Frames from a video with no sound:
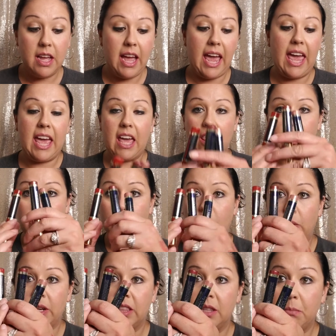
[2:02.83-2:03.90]
and throw
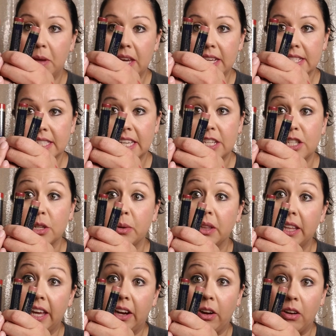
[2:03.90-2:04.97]
it in the mix and do a
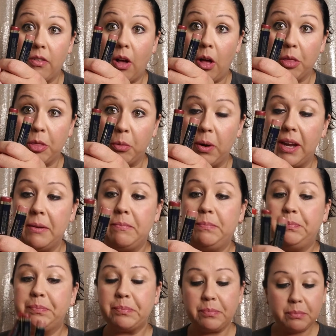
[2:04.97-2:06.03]
layer of all 3.
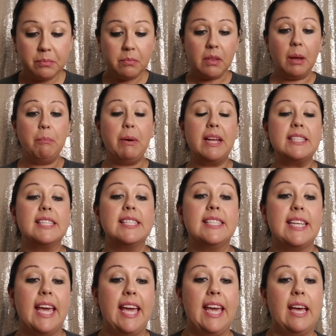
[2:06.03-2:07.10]
But
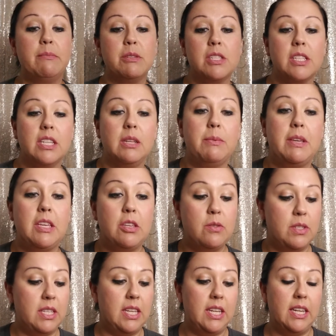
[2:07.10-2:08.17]
today I'm just going to be
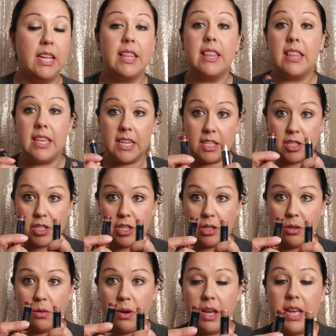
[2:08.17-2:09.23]
using these
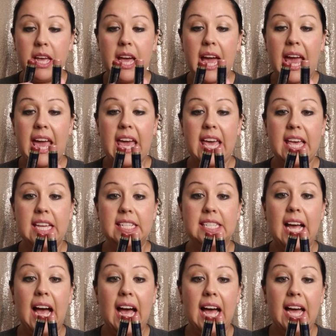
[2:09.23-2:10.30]
2, and
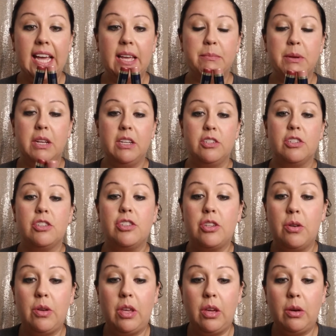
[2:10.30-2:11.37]
I am going to just
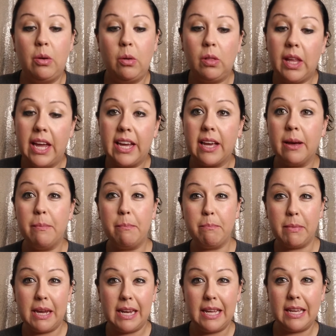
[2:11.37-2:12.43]
show you like a
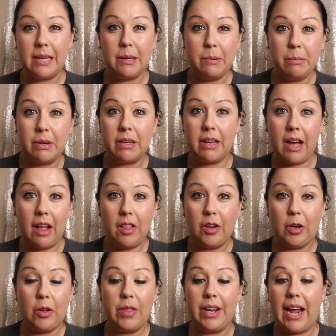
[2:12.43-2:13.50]
medium
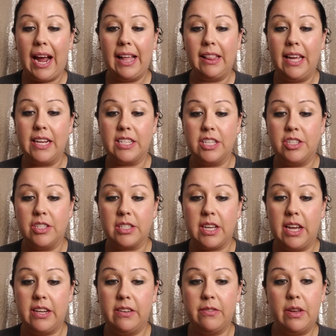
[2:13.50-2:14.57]
color that I like to just
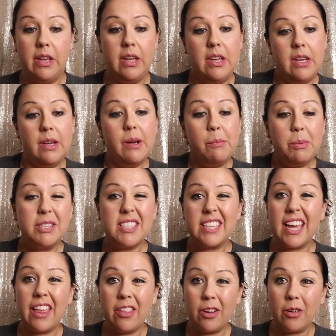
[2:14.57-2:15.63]
kind of put
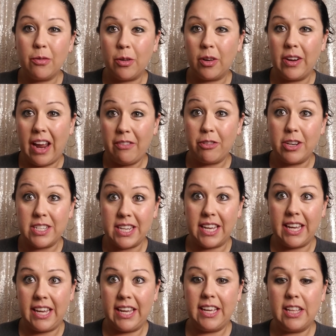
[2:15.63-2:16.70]
together for an
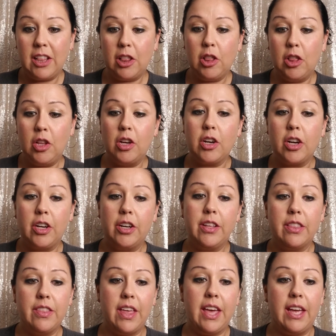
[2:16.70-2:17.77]
everyday look
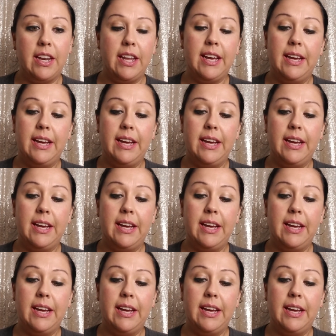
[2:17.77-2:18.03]
that